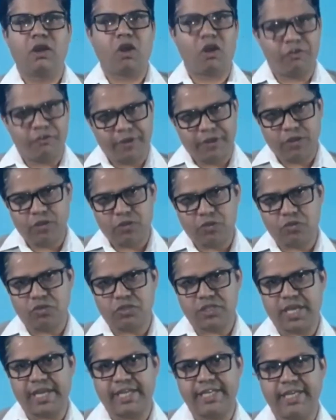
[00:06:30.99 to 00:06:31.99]
Arvinda
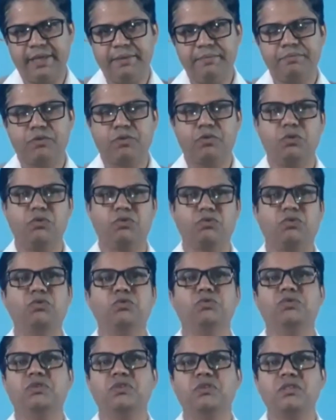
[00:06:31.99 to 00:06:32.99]
Society who
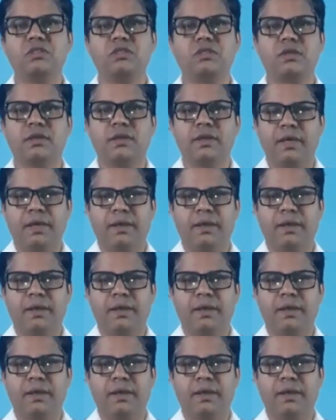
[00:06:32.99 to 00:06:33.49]
chooses